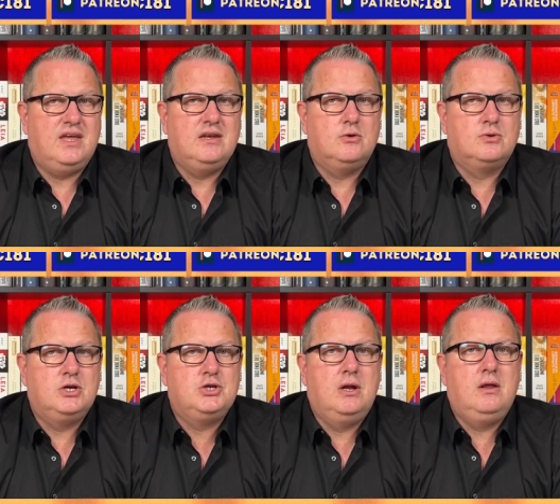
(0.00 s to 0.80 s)
than
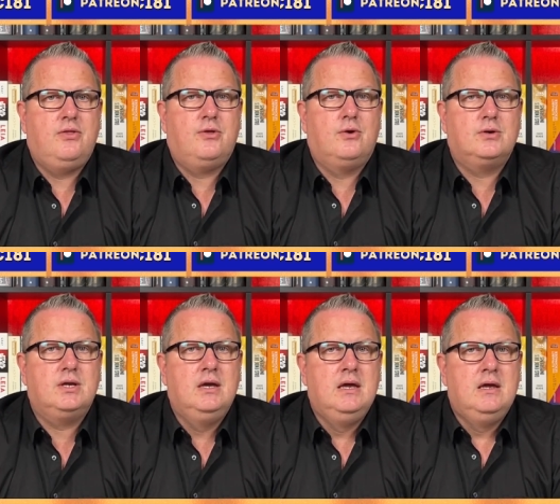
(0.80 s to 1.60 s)
originally thought,
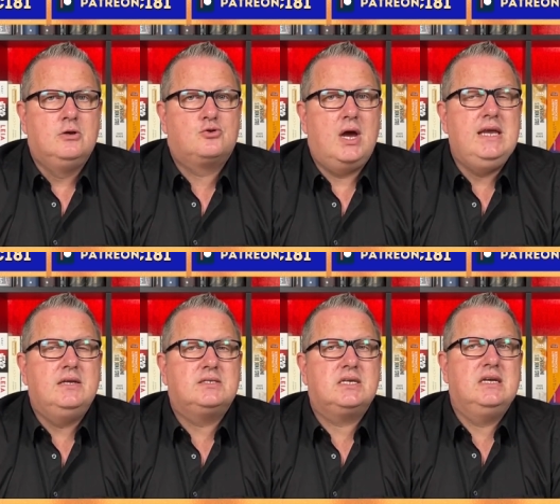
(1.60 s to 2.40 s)

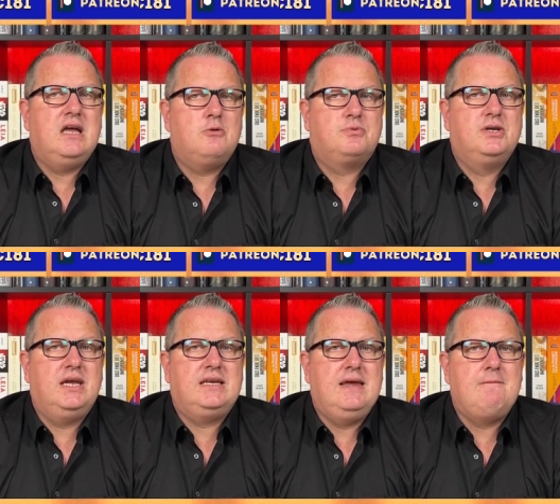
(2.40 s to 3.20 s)
traders are now
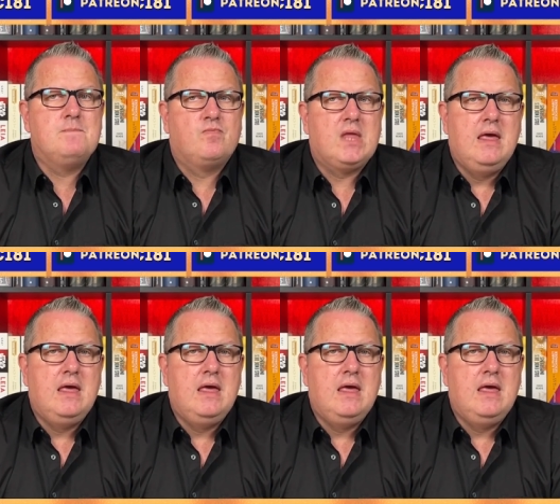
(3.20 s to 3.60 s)
predicting